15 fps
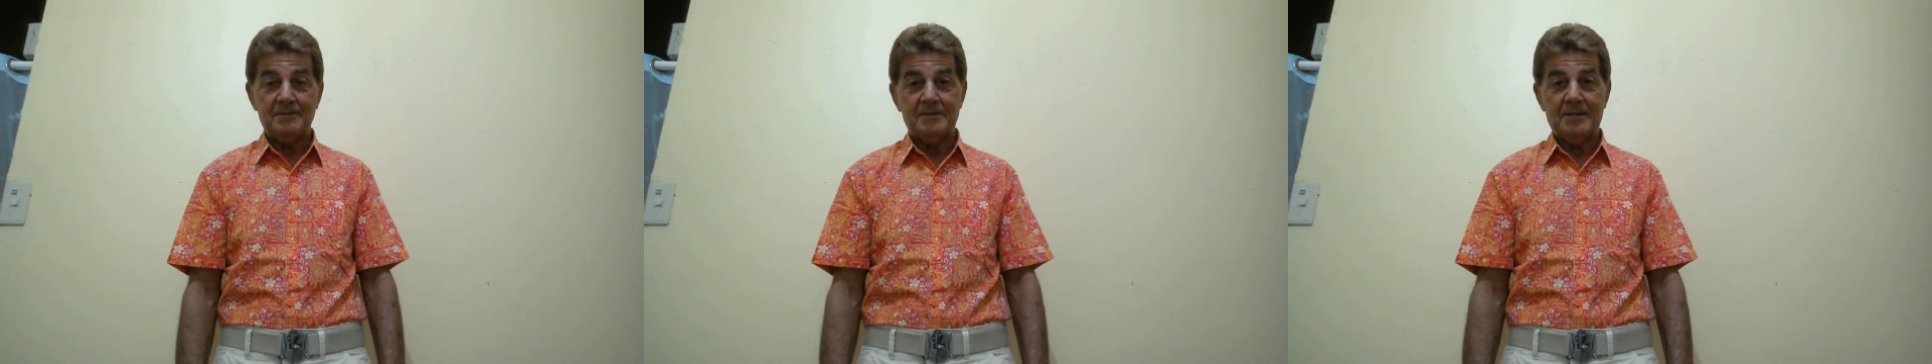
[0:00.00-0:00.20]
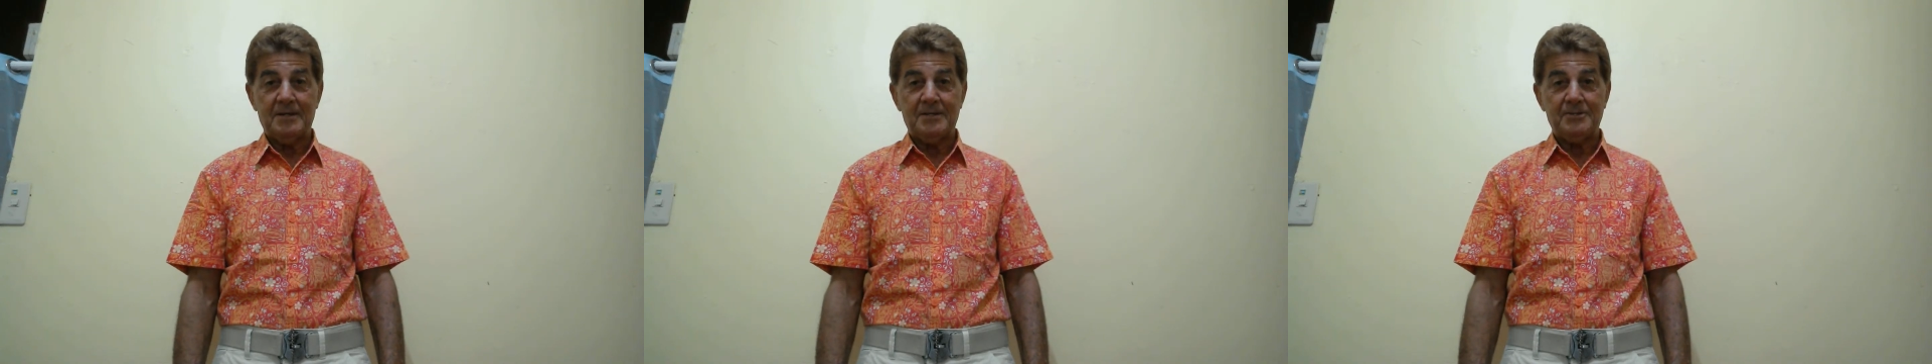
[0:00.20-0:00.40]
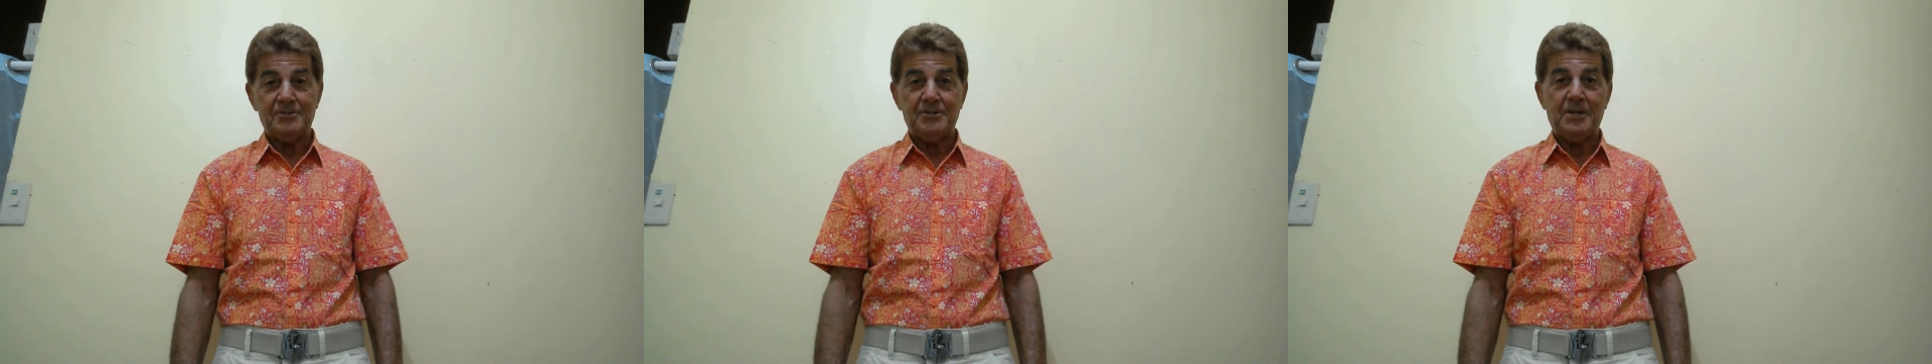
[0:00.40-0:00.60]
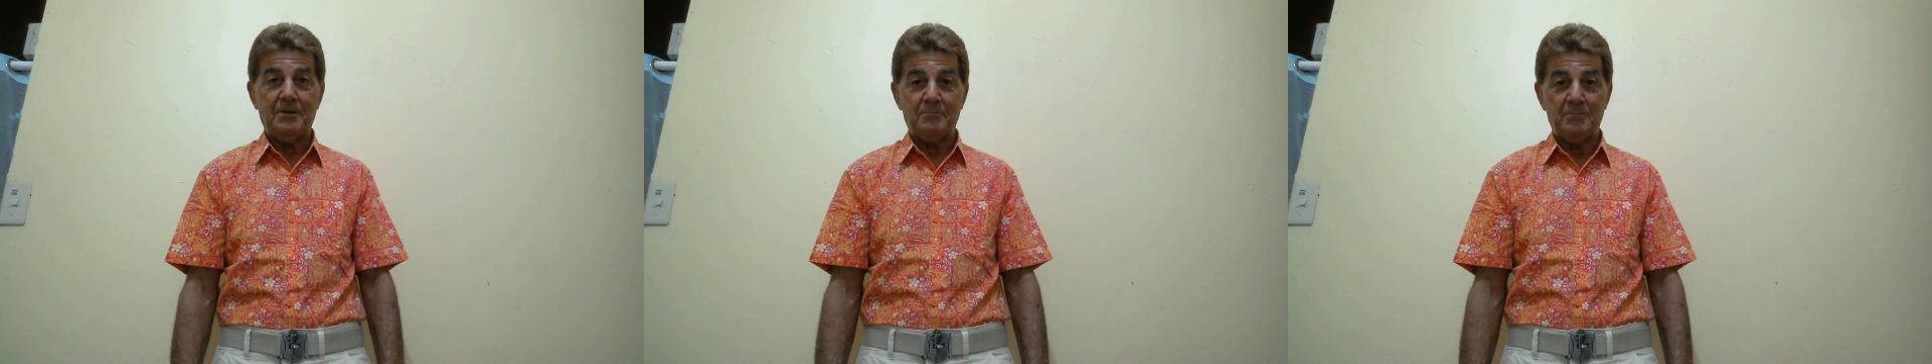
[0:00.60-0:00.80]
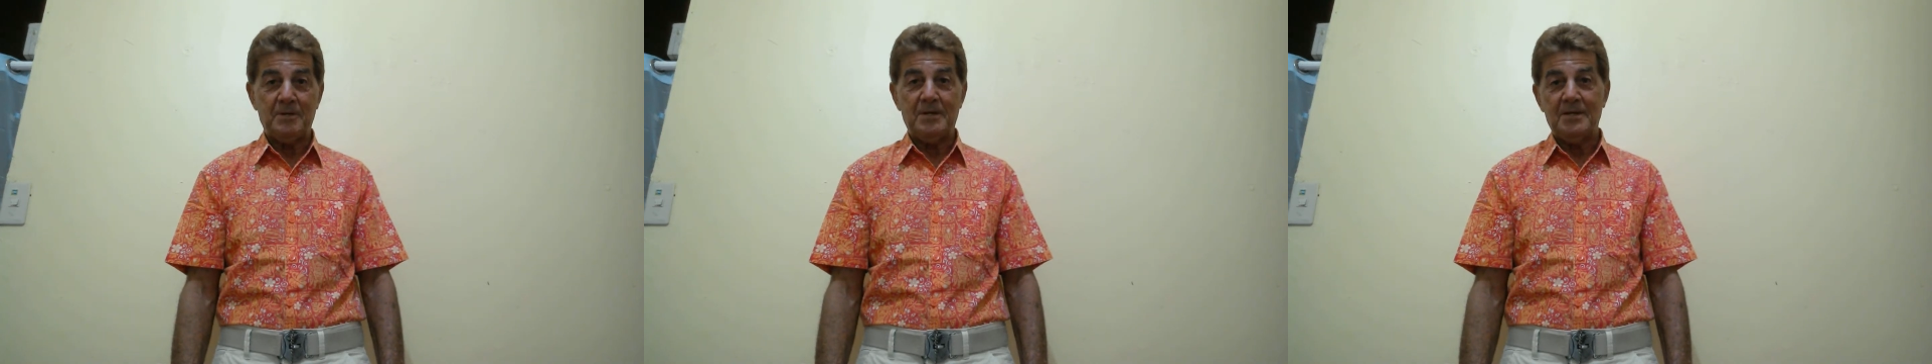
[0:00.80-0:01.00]
kind of shame
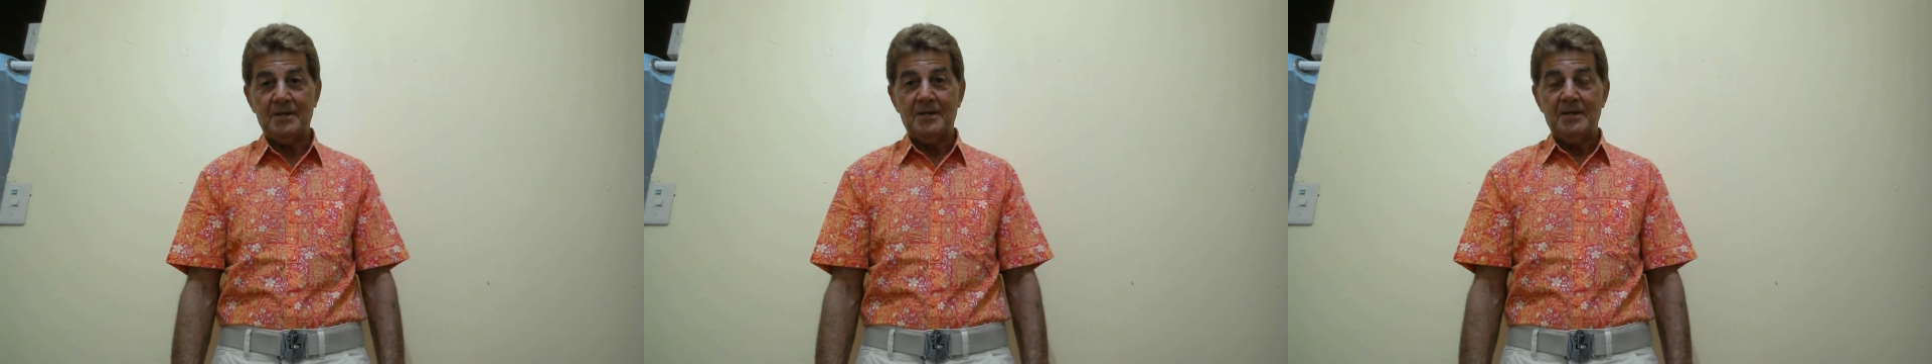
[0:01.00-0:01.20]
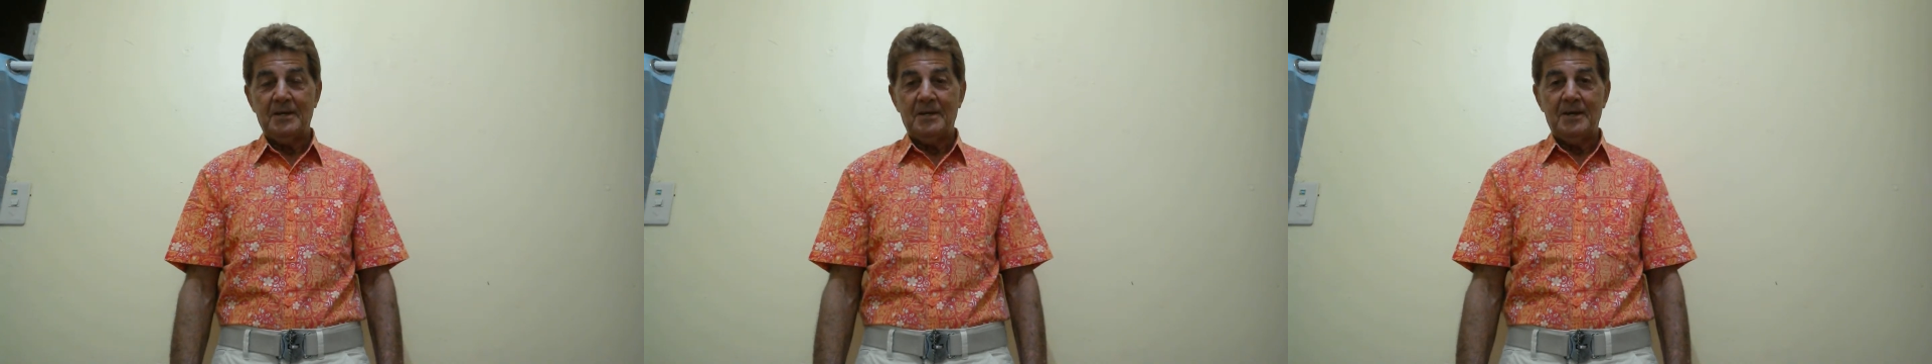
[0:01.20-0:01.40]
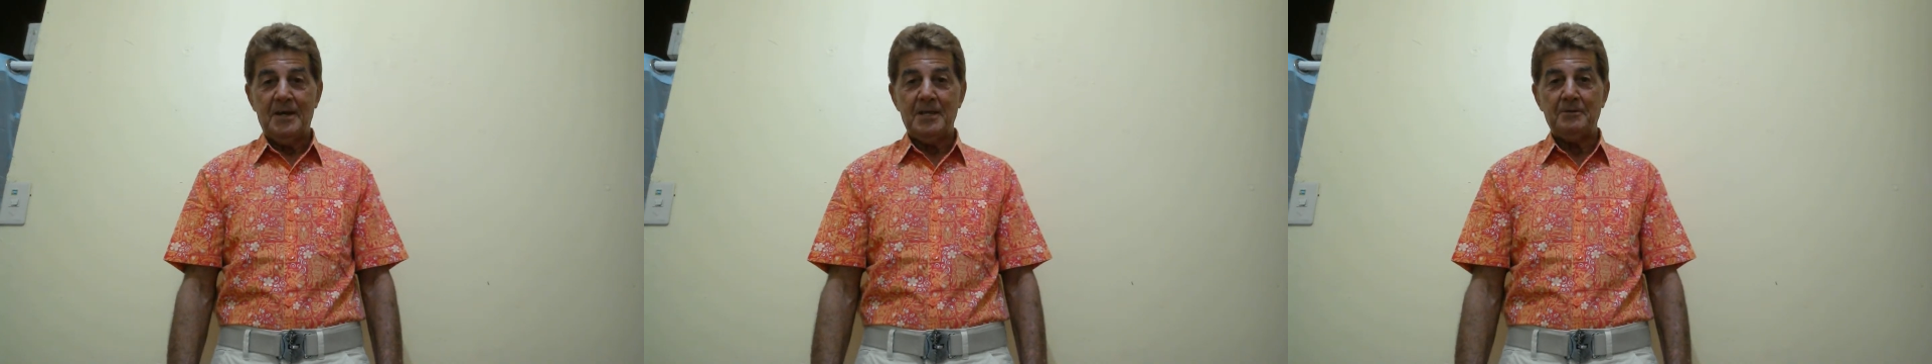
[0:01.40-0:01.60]
me.